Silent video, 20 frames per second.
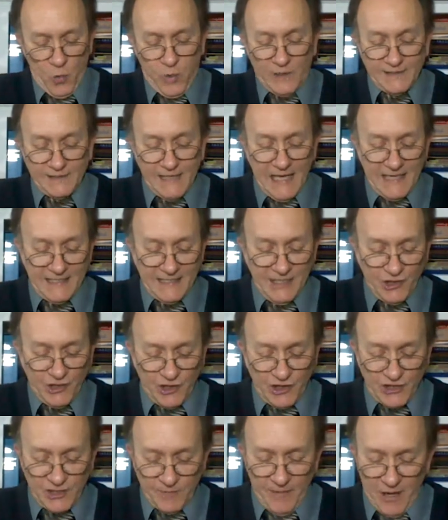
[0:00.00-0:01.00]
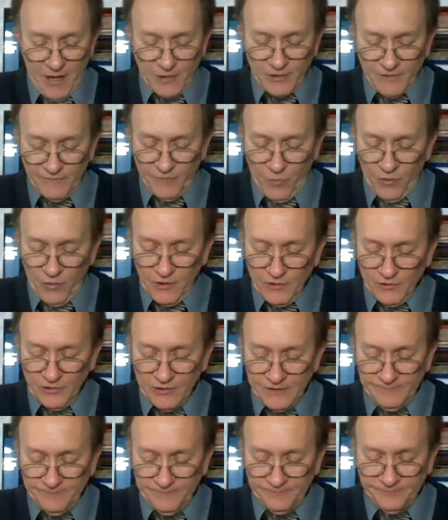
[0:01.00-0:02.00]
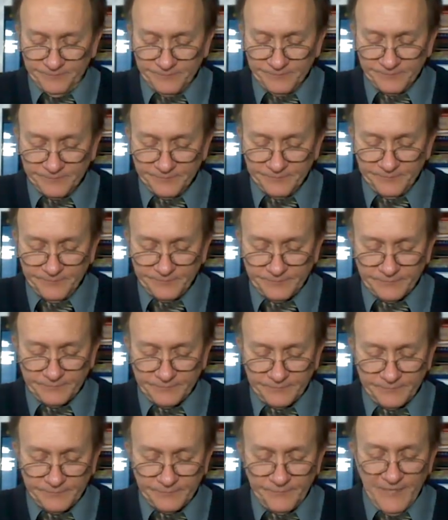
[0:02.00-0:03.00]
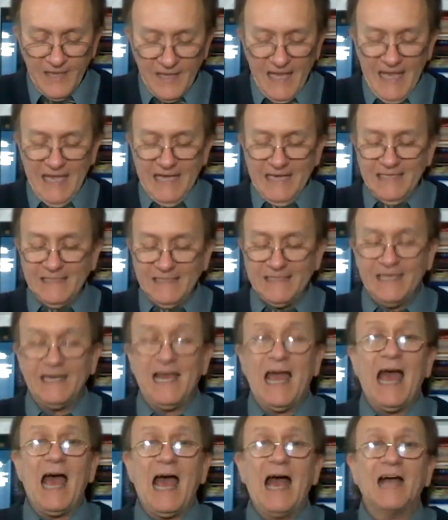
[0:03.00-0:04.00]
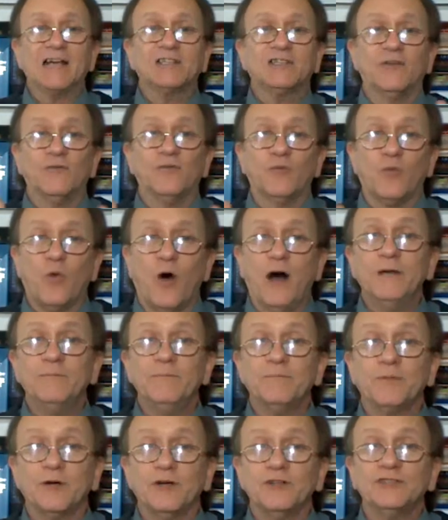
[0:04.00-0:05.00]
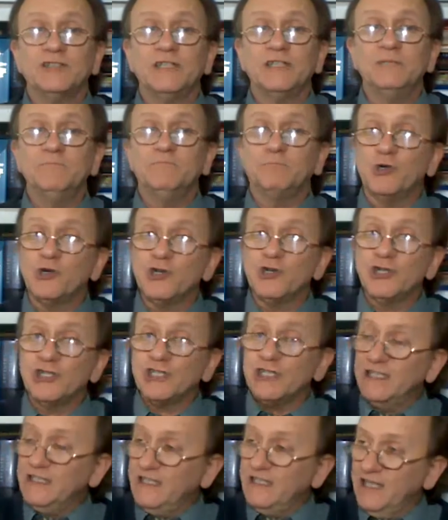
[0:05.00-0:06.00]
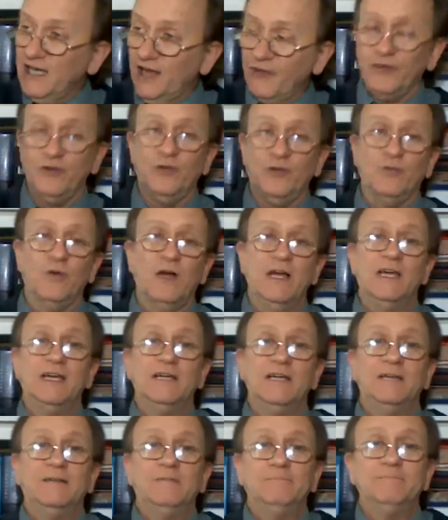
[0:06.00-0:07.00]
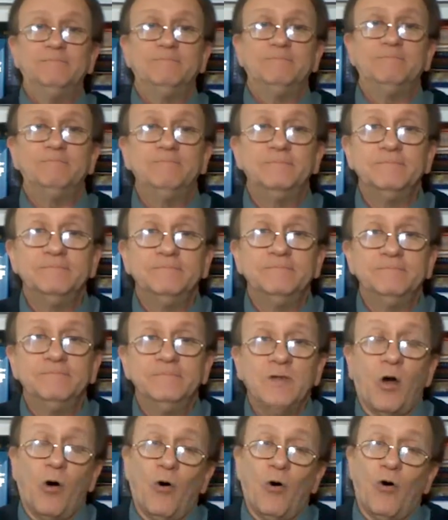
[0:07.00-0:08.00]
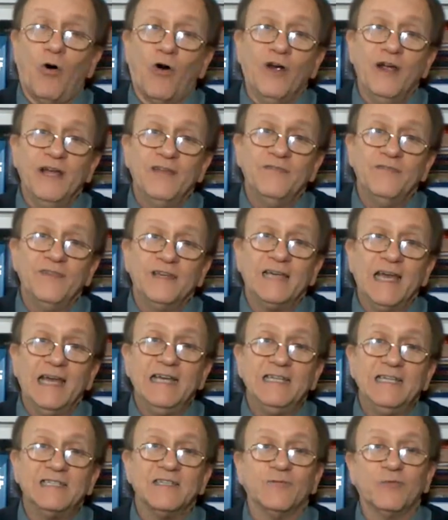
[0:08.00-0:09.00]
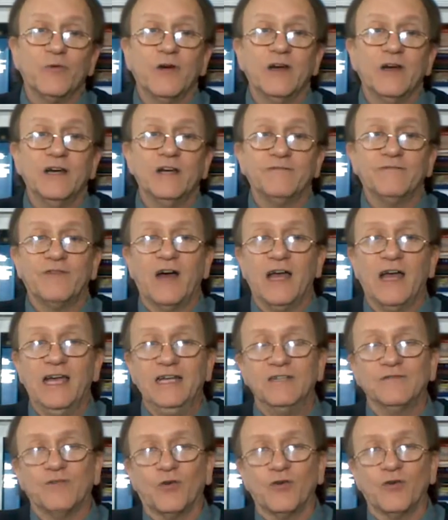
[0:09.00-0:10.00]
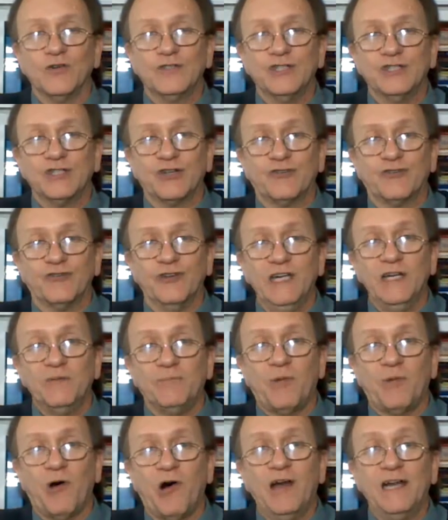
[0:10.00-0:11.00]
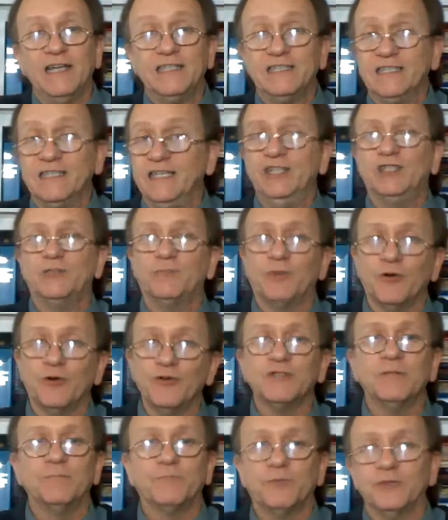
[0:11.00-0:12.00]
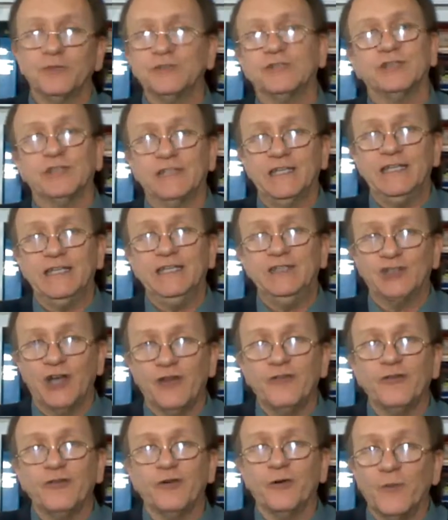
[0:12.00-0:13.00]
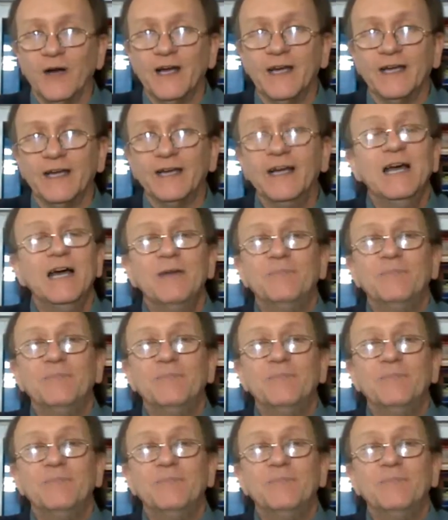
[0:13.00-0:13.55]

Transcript: What's that teach us about divorce? It is an act of one person pushing the other away. Or in the case of where a divorce is agreed upon, it's each person pushing each other away.